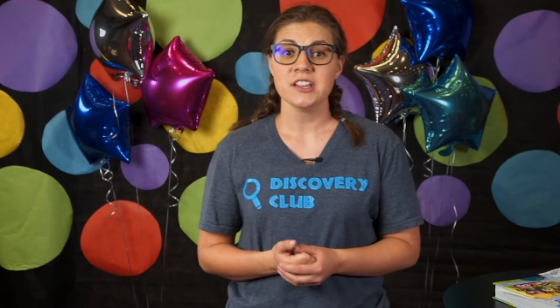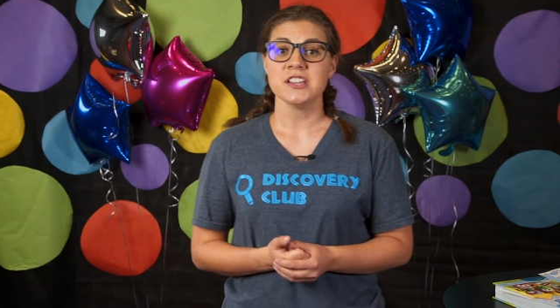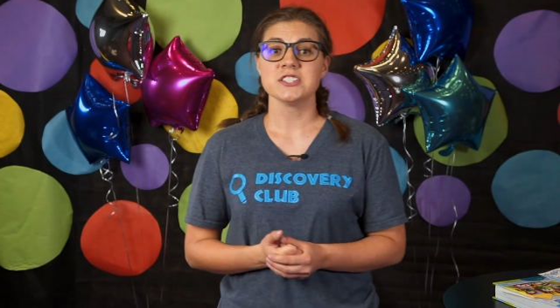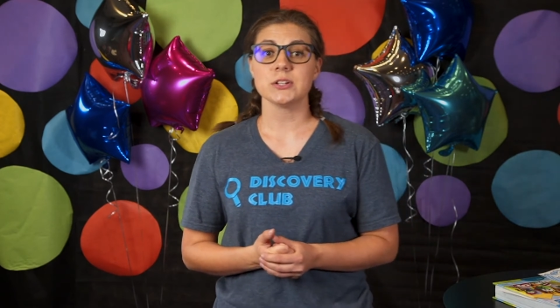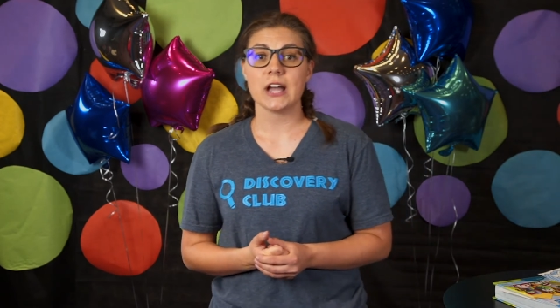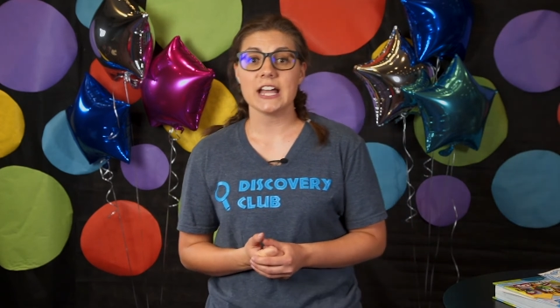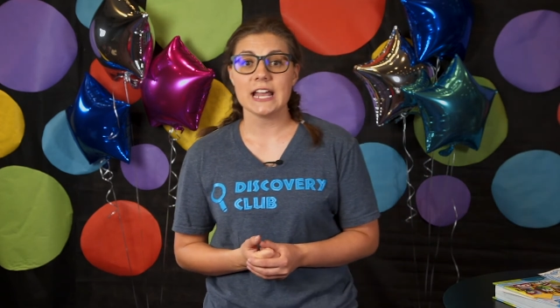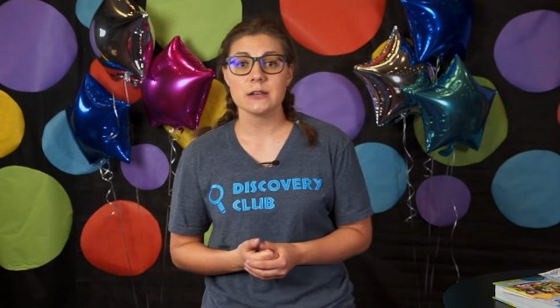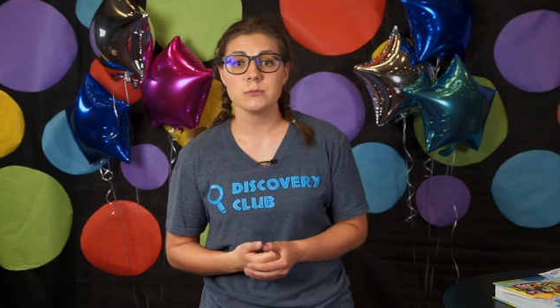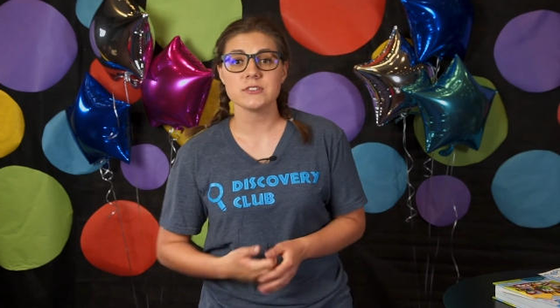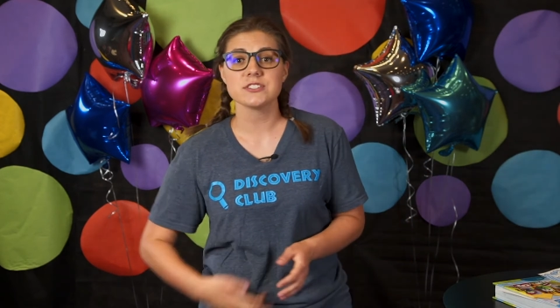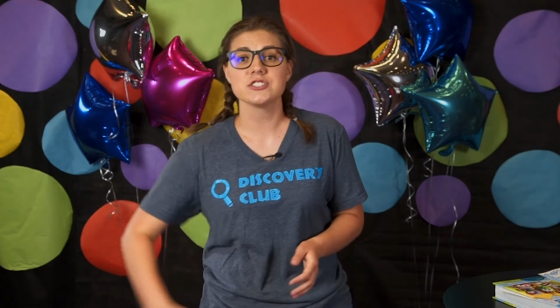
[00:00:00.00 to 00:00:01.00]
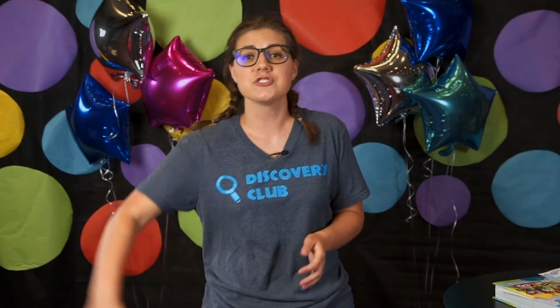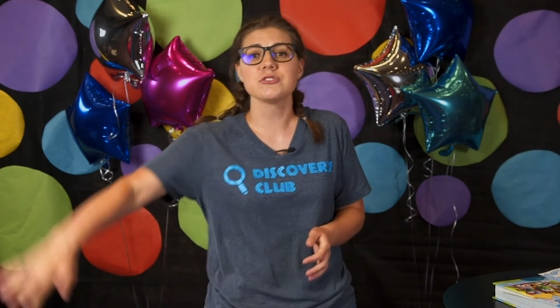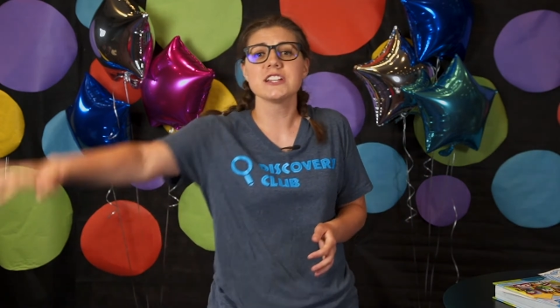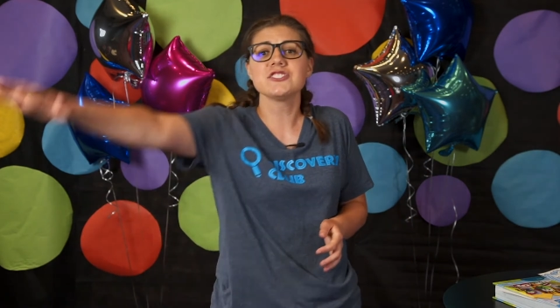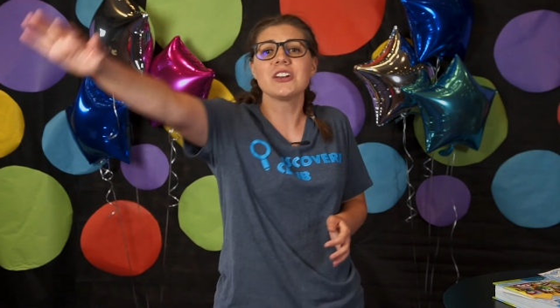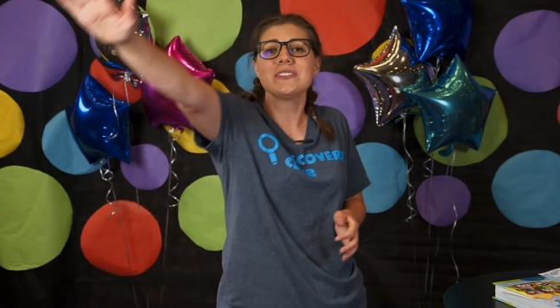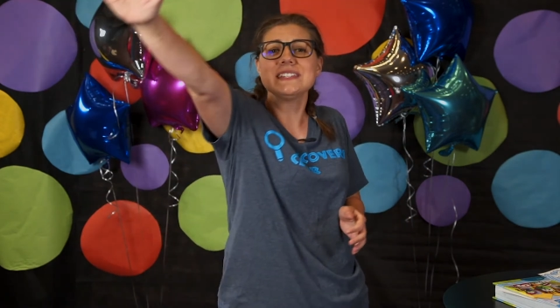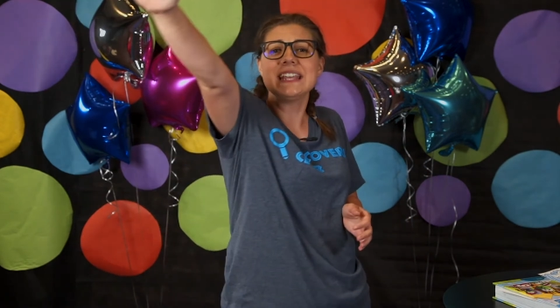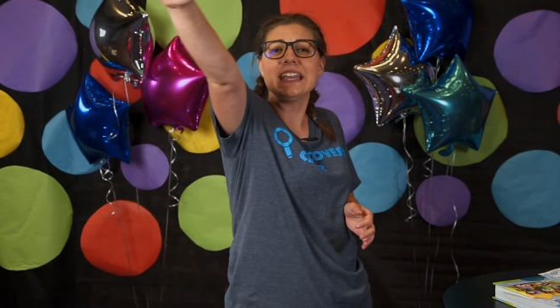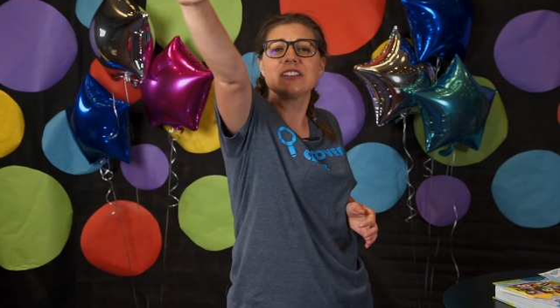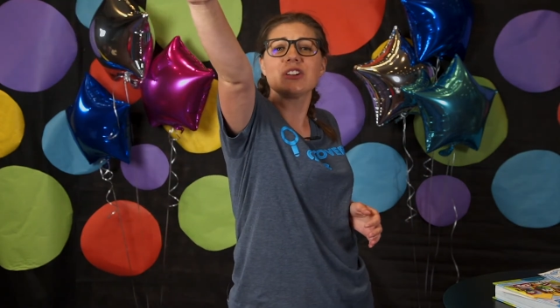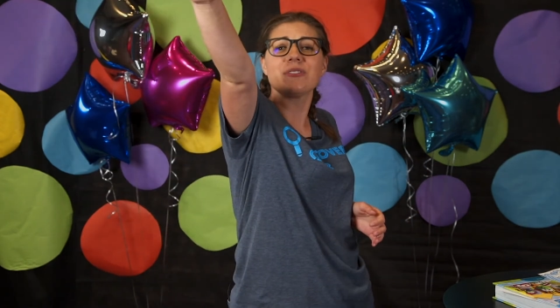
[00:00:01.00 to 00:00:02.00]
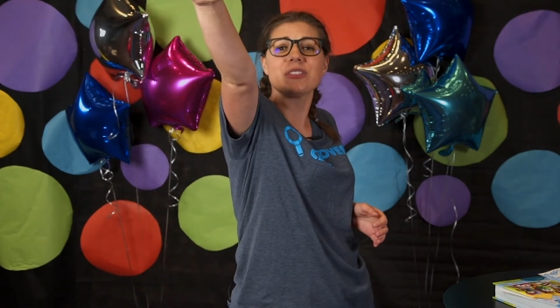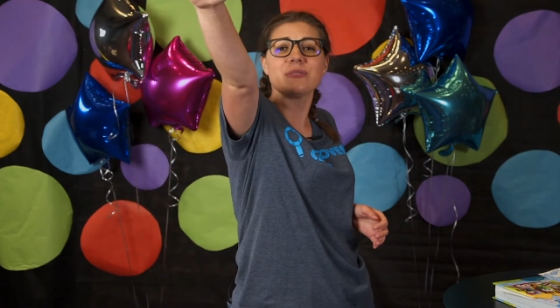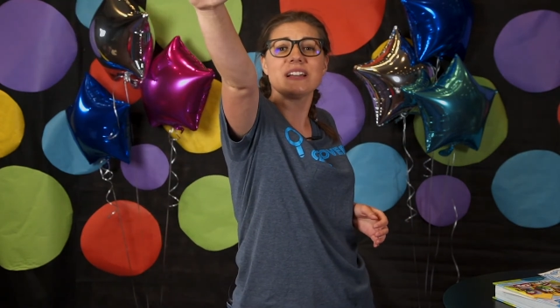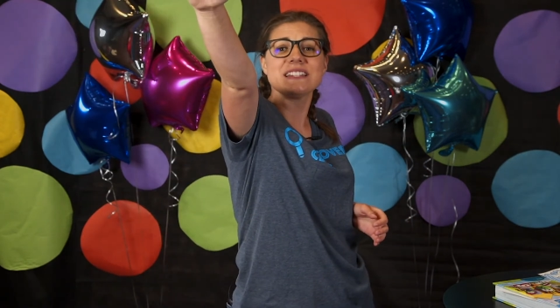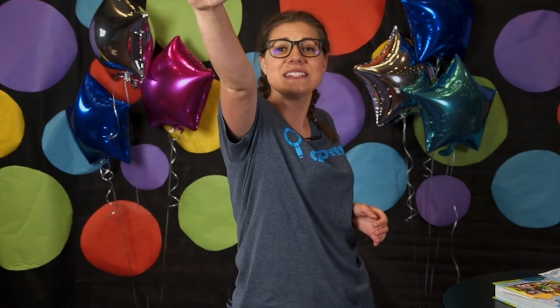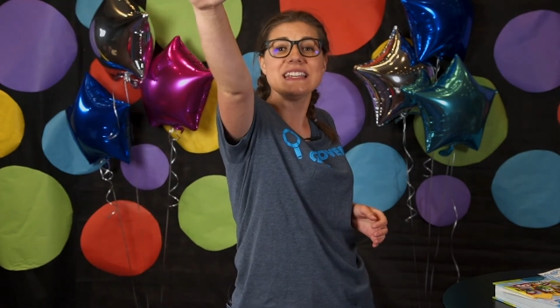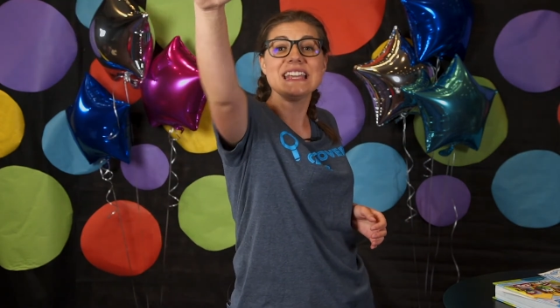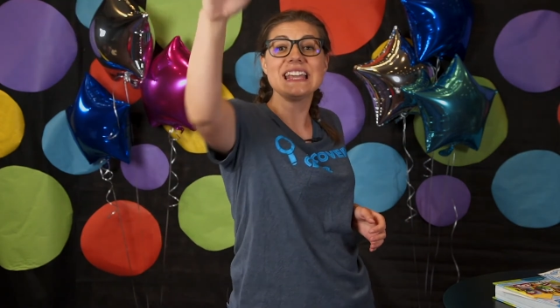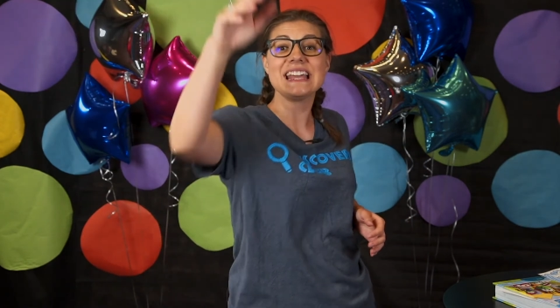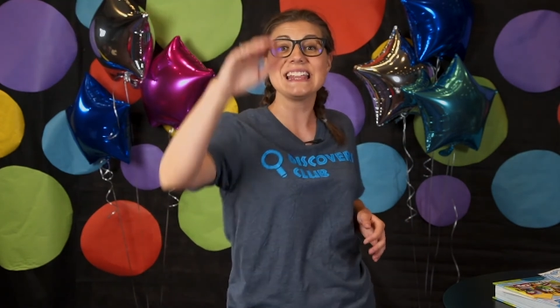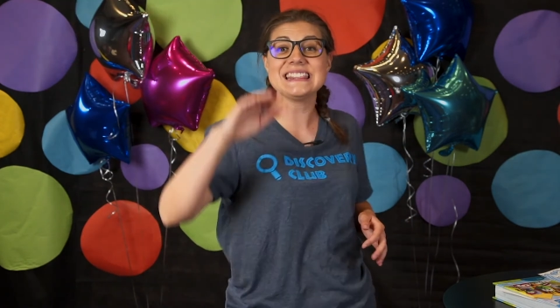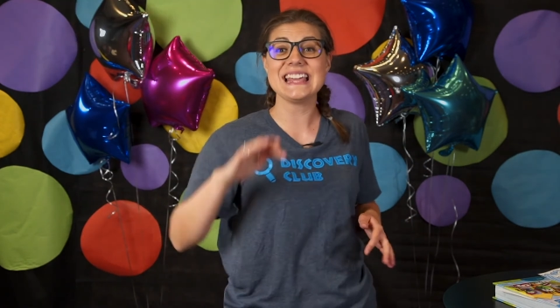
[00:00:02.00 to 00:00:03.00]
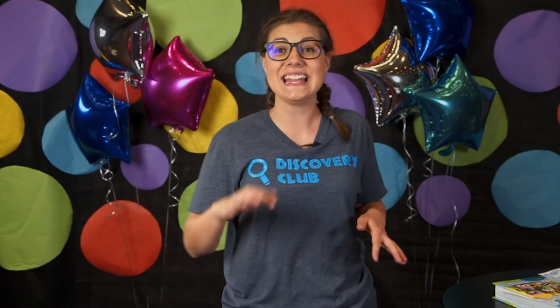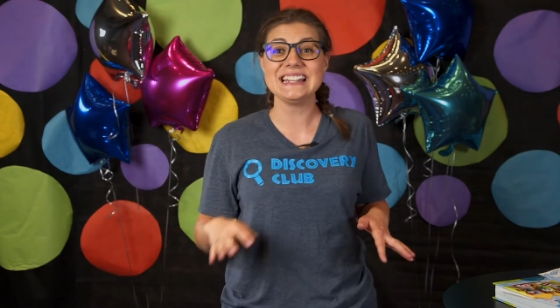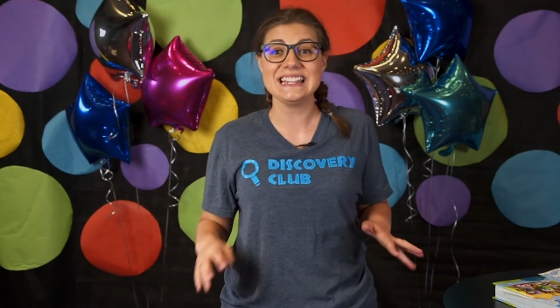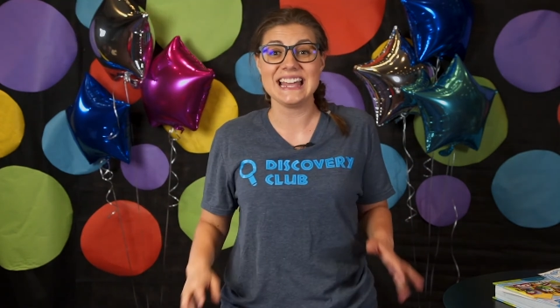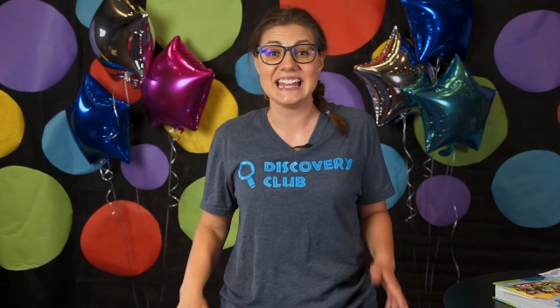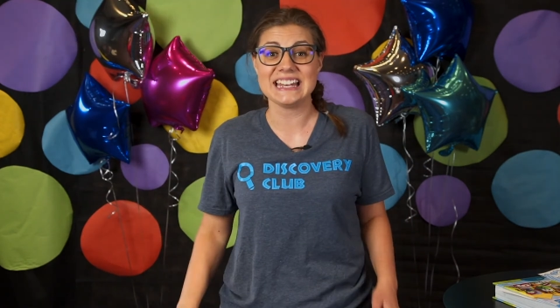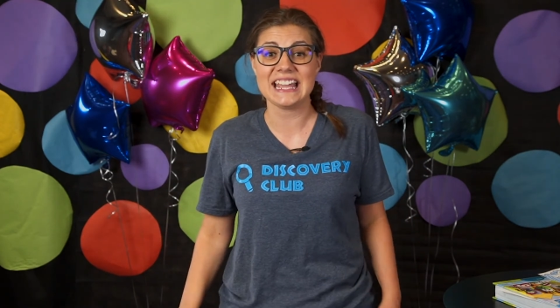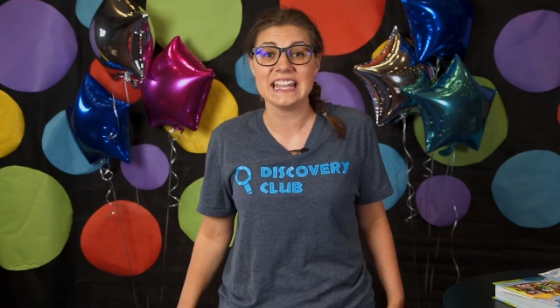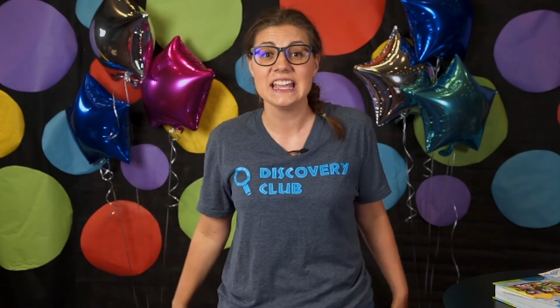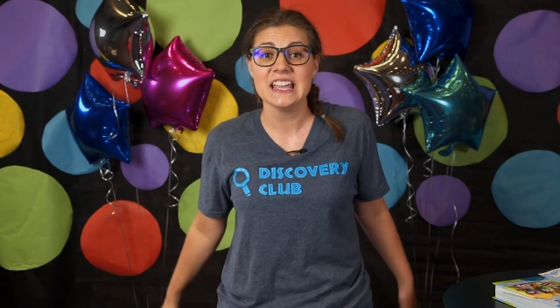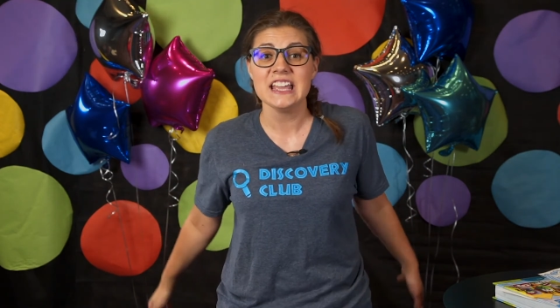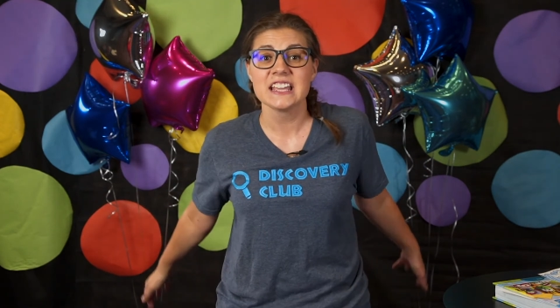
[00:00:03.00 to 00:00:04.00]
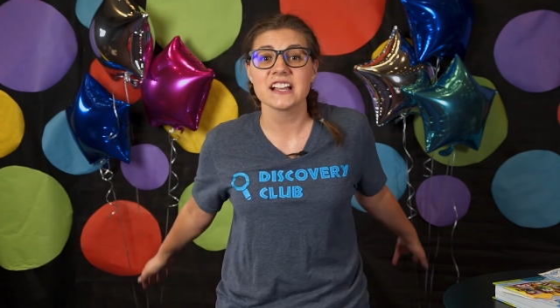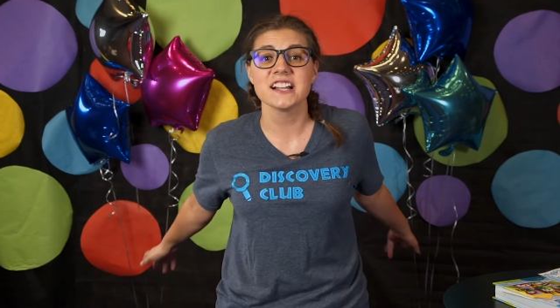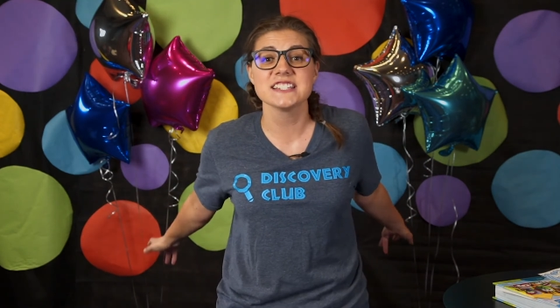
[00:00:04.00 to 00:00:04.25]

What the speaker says: So God had Moses stretch out his hand over the Red Sea. Then that night, God